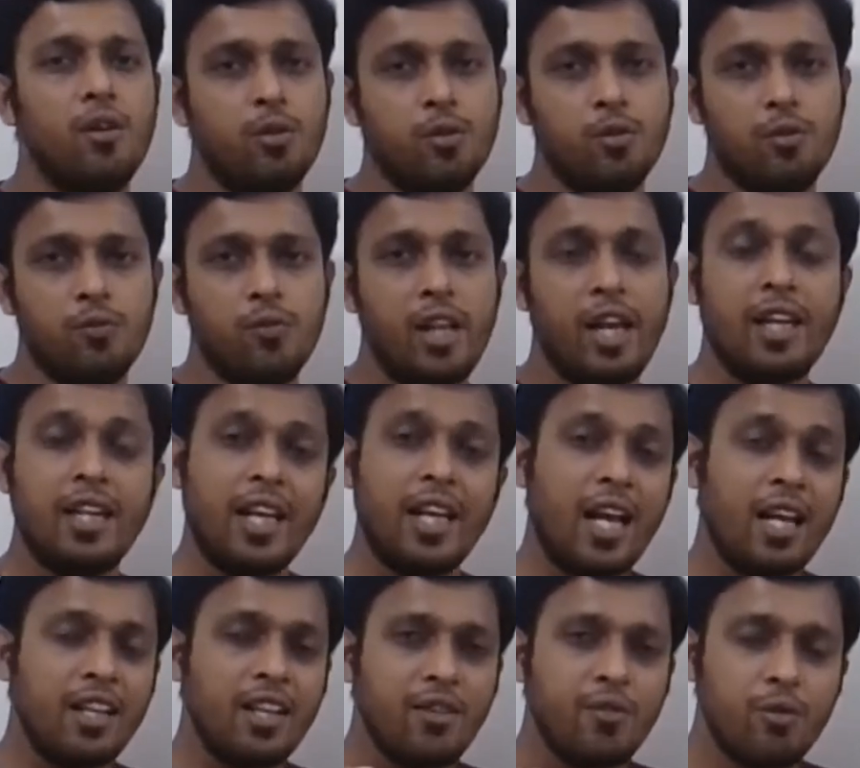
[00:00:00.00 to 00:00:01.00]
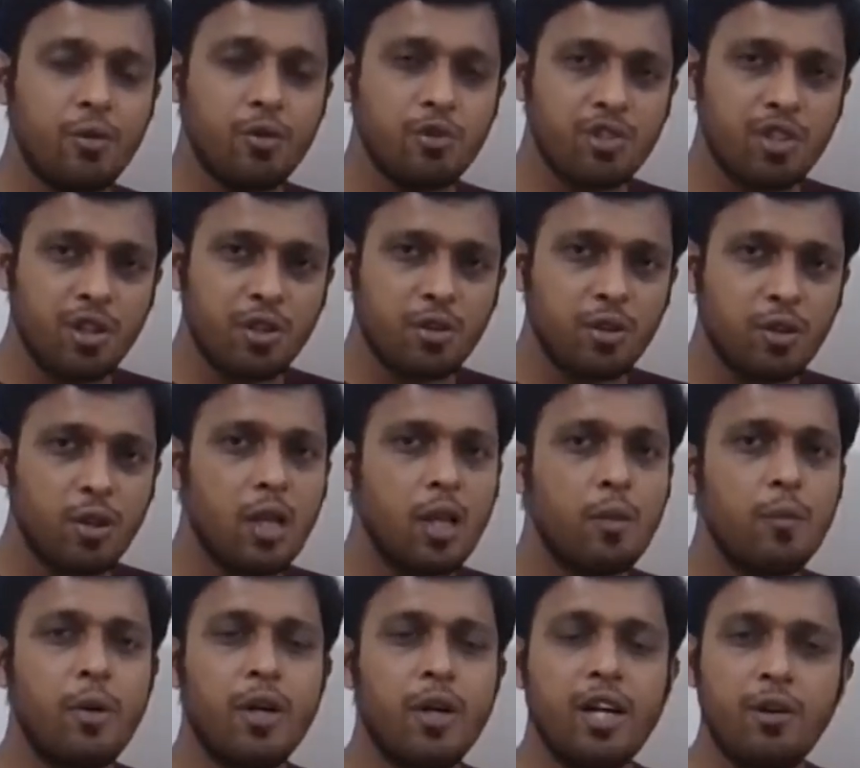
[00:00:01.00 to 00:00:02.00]
value. It can give you
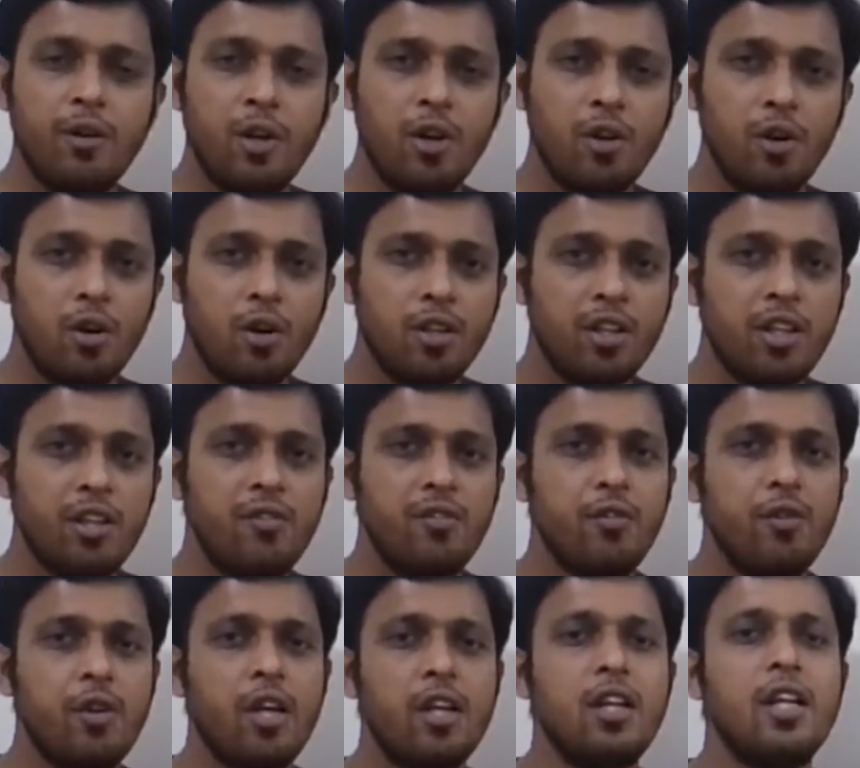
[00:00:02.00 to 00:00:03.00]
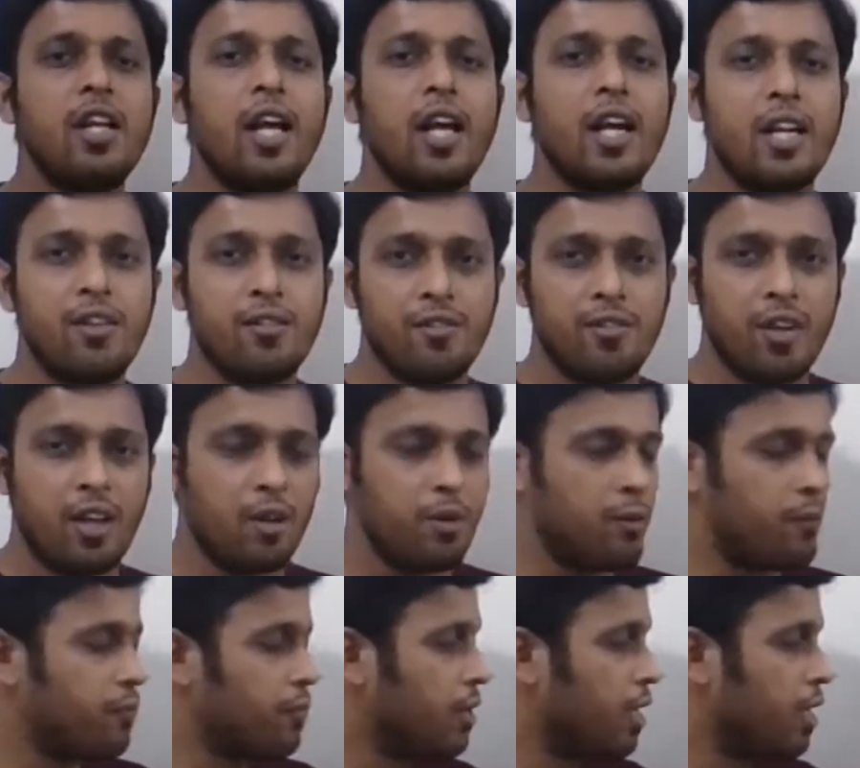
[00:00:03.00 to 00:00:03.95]
0, but it will not give you any negative value.